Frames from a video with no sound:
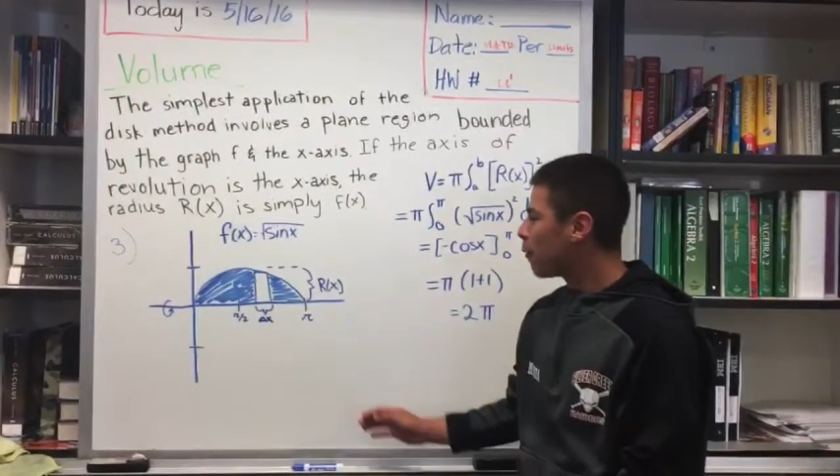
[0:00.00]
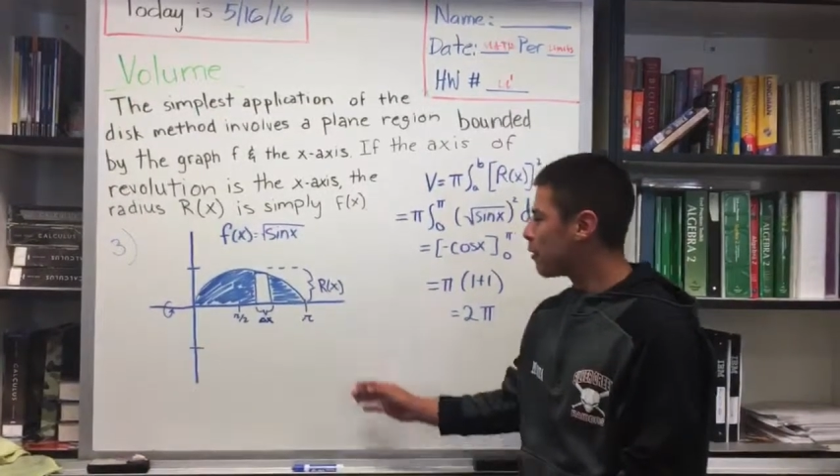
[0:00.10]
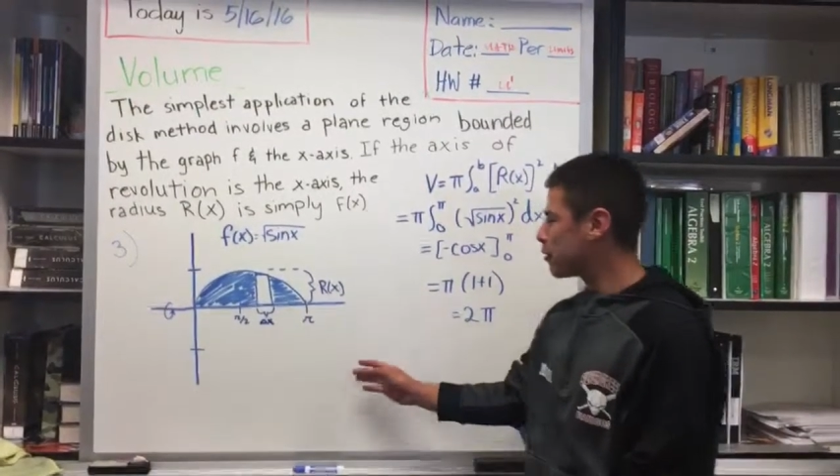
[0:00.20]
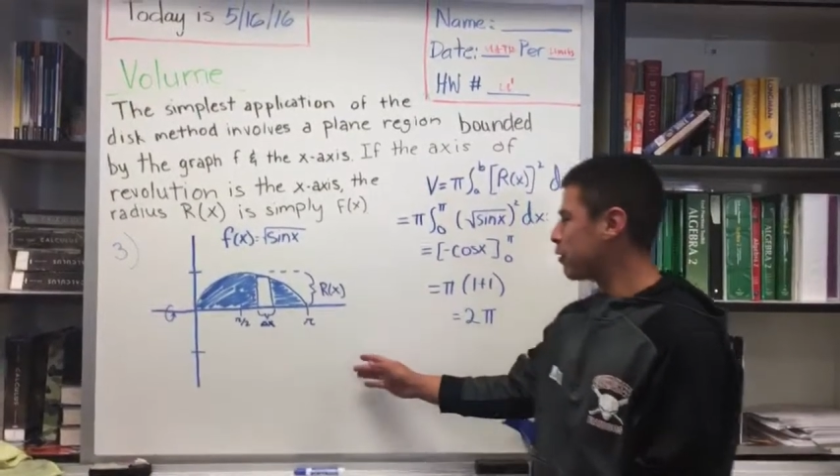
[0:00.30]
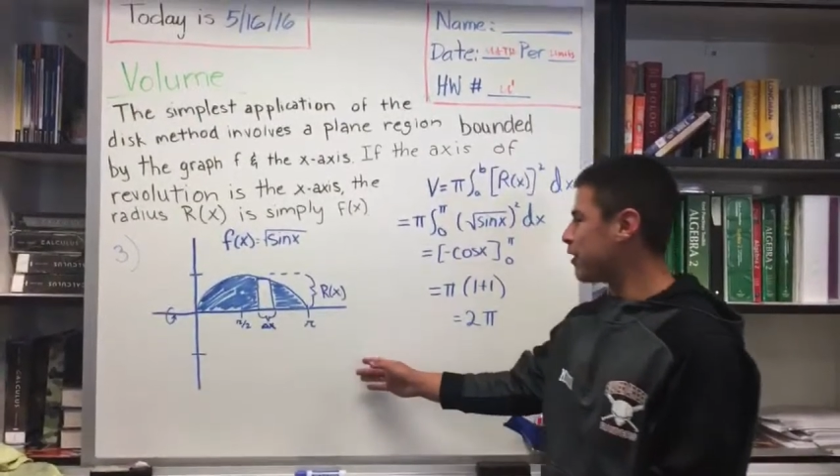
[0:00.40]

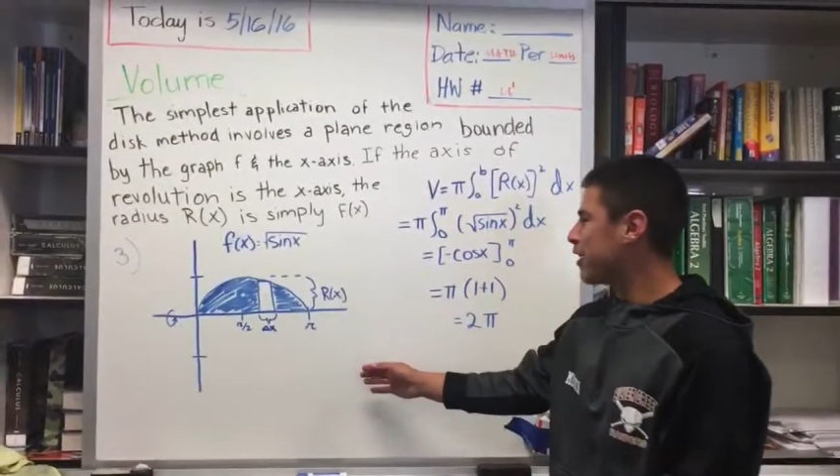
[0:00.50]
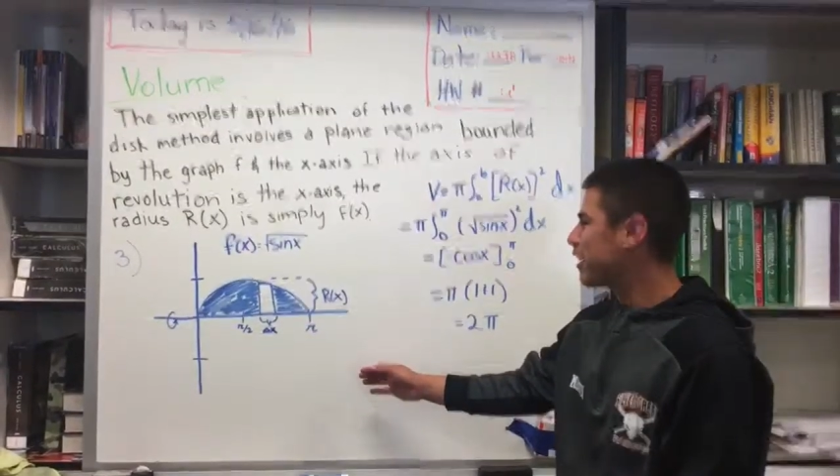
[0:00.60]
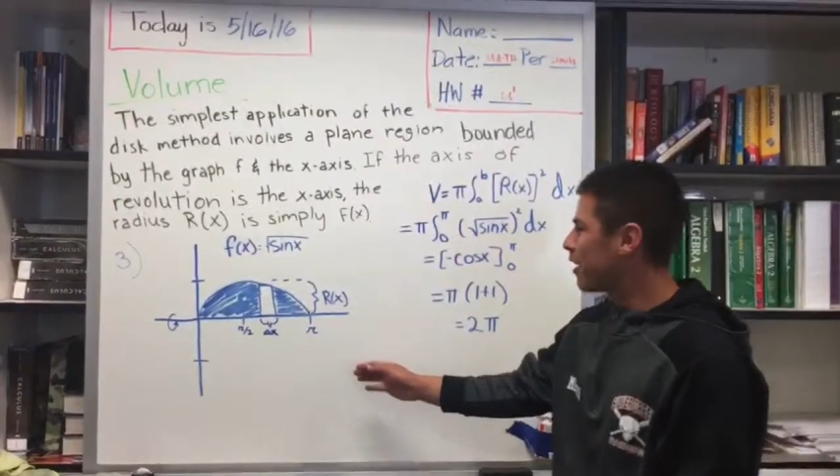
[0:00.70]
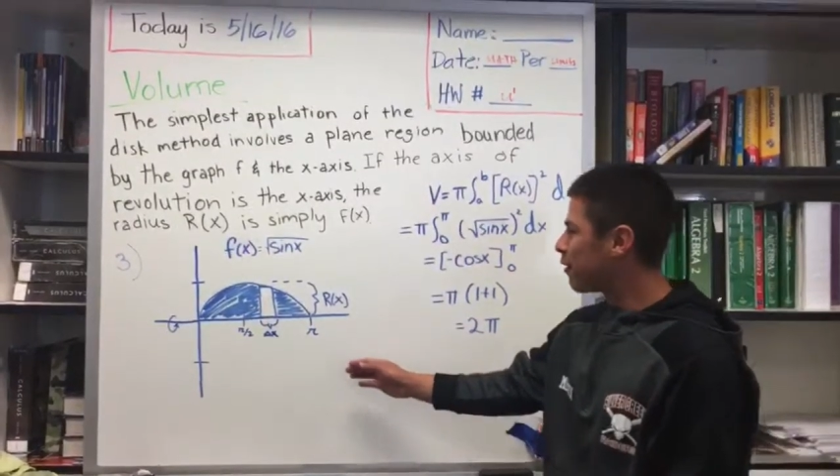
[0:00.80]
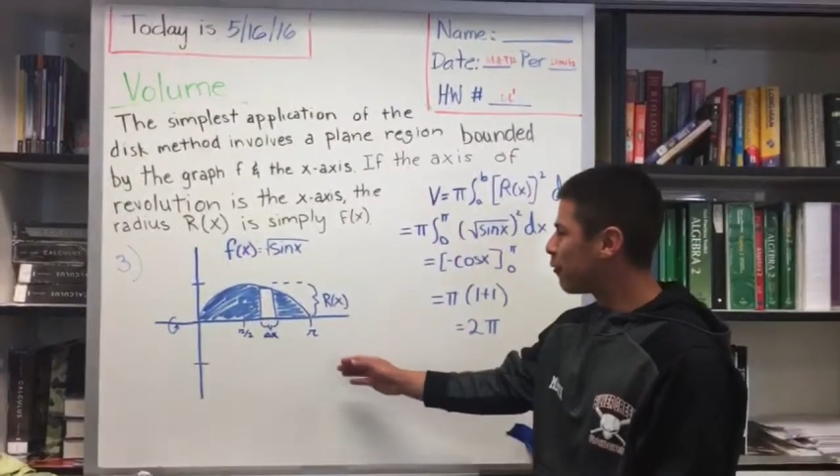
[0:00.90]
between the
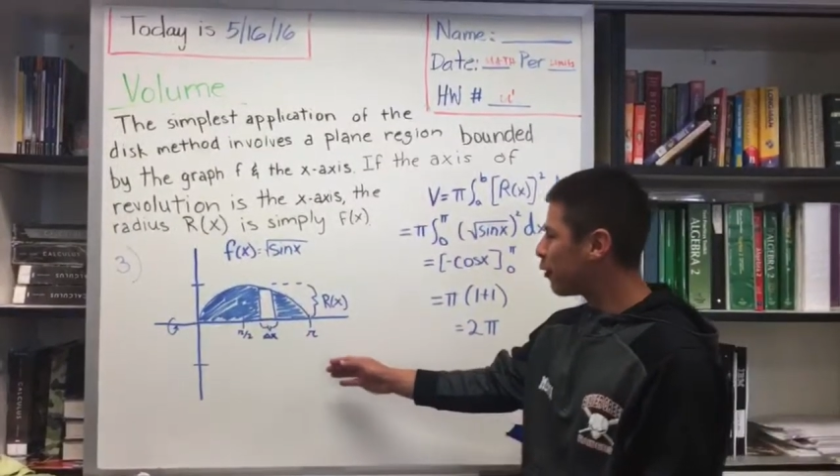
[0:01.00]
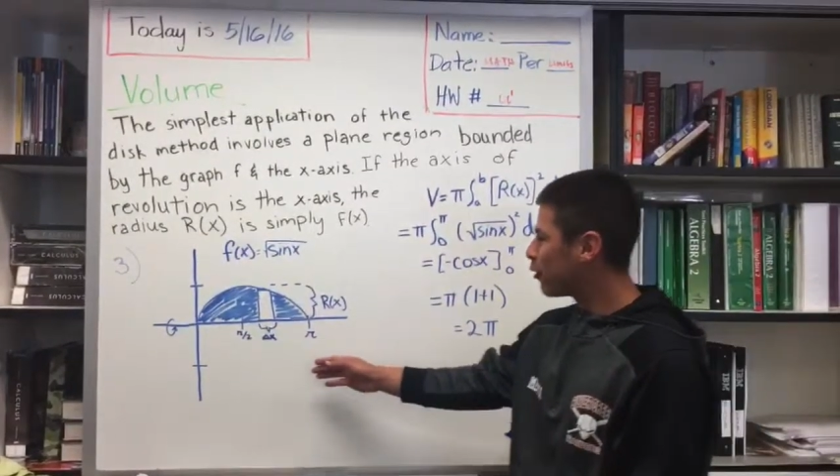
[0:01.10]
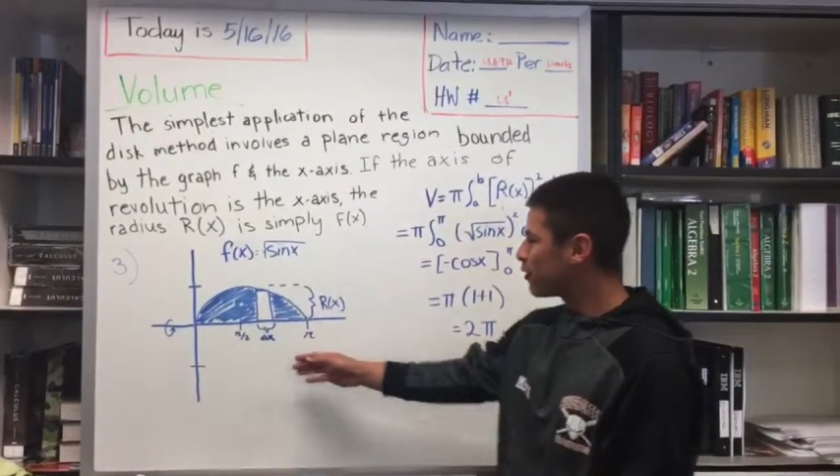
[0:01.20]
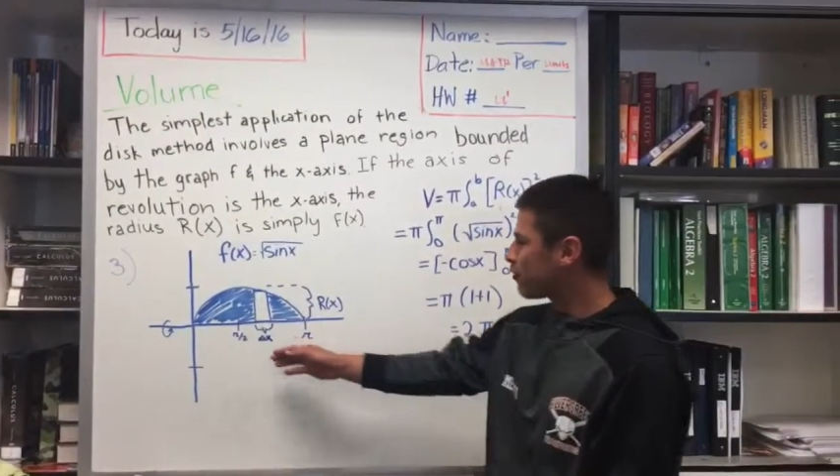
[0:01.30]
intervals